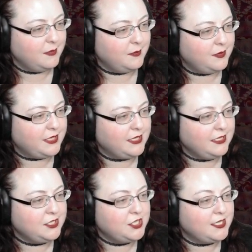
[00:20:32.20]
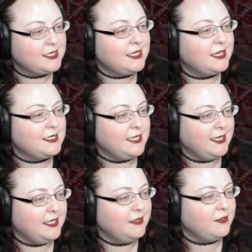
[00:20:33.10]
Blood Leech does let us
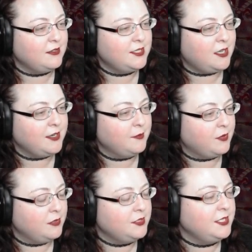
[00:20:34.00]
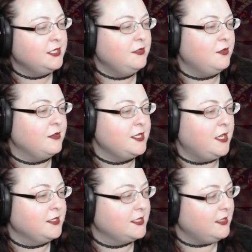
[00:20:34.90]
take either a dot in Protean or a
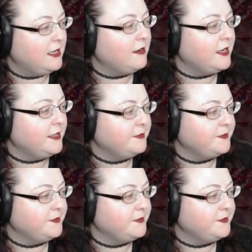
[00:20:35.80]
dot in Celerity.